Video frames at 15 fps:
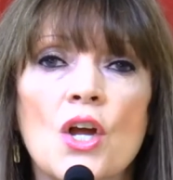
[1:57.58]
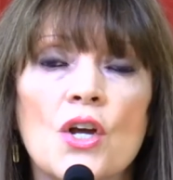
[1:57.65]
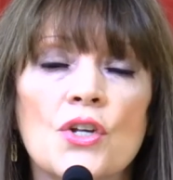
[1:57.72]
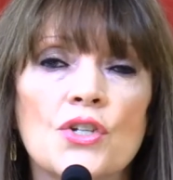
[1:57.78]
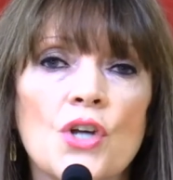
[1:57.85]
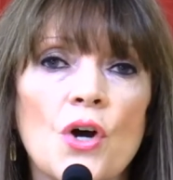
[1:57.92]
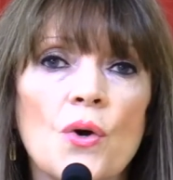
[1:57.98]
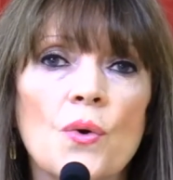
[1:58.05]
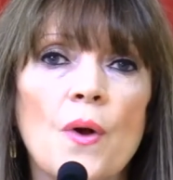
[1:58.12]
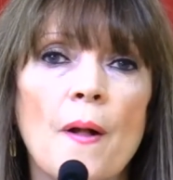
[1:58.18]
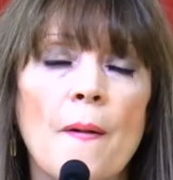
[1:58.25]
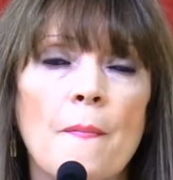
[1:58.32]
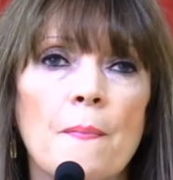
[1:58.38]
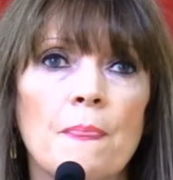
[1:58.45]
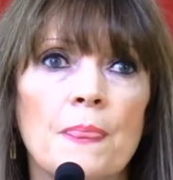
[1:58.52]
So
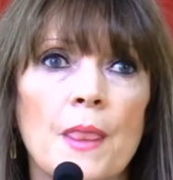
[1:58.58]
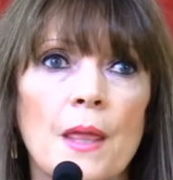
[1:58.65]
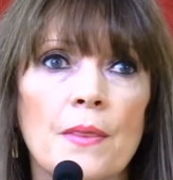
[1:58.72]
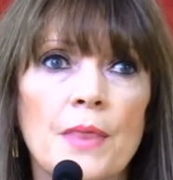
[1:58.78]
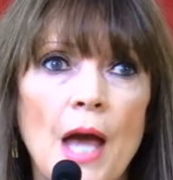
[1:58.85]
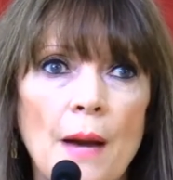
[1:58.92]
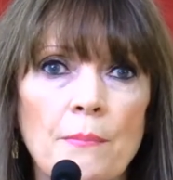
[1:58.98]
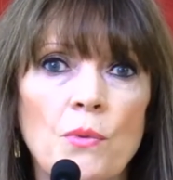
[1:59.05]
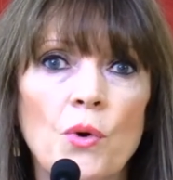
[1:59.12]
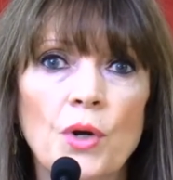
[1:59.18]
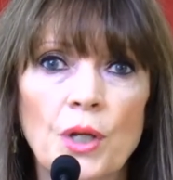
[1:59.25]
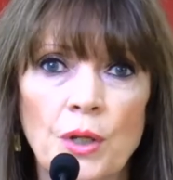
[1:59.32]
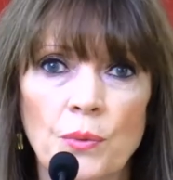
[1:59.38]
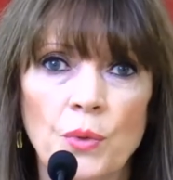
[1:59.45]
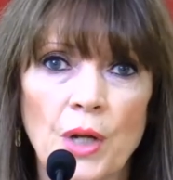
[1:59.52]
that
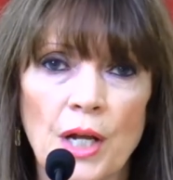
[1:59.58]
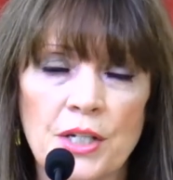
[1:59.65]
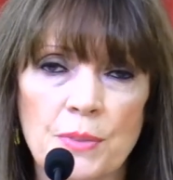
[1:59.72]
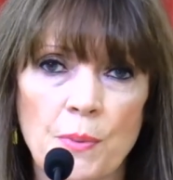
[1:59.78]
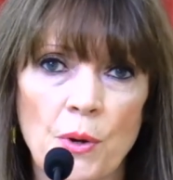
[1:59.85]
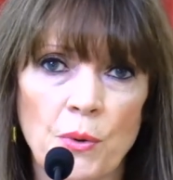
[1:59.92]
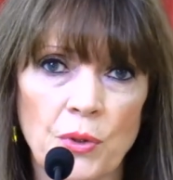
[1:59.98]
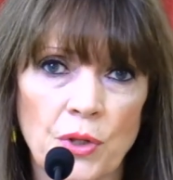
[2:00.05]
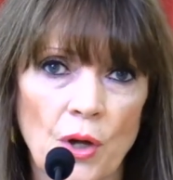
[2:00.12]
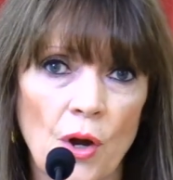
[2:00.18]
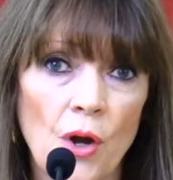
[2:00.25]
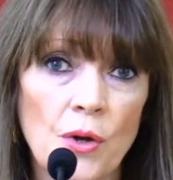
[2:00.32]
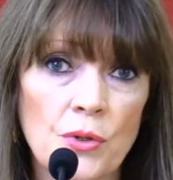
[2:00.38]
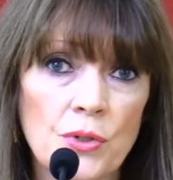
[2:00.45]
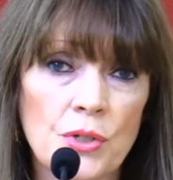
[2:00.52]
morning when I spoke with our
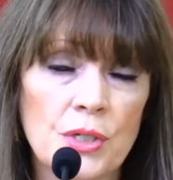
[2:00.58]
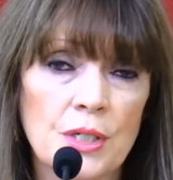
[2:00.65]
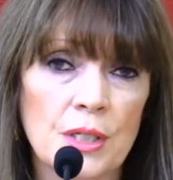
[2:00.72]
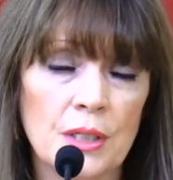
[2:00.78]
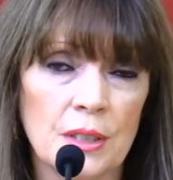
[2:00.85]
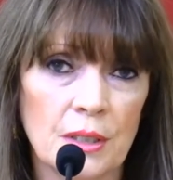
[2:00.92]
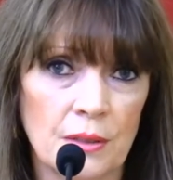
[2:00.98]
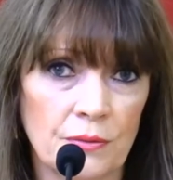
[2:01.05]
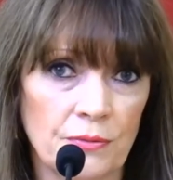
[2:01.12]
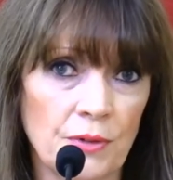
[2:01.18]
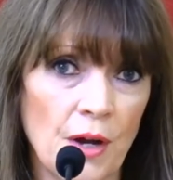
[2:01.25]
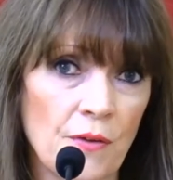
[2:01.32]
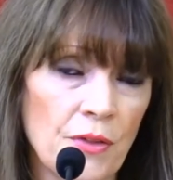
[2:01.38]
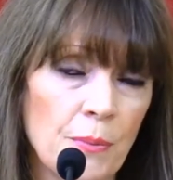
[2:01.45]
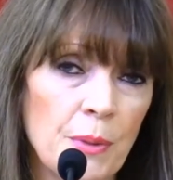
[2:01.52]
host
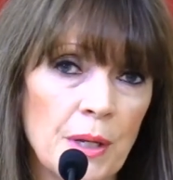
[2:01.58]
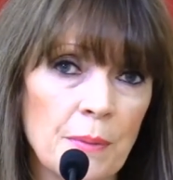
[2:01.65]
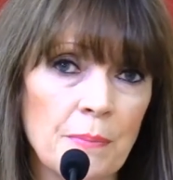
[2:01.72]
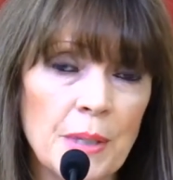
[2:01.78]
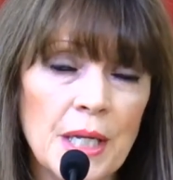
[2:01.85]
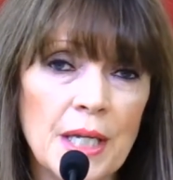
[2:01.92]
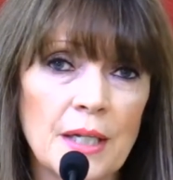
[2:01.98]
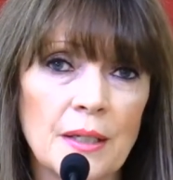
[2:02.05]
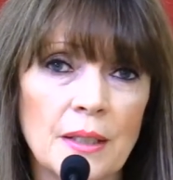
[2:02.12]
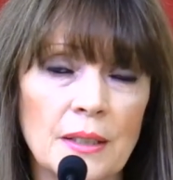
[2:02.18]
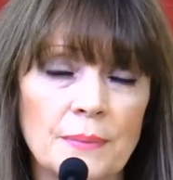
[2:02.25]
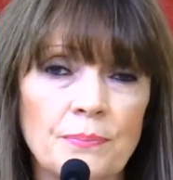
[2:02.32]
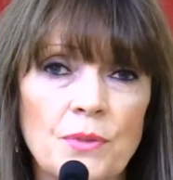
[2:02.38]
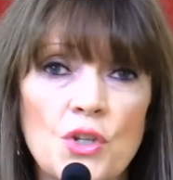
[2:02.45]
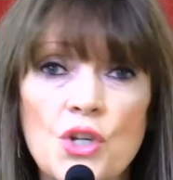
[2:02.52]
of the B&B,
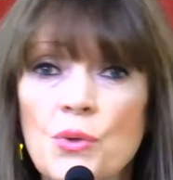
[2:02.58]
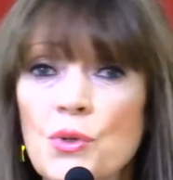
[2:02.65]
she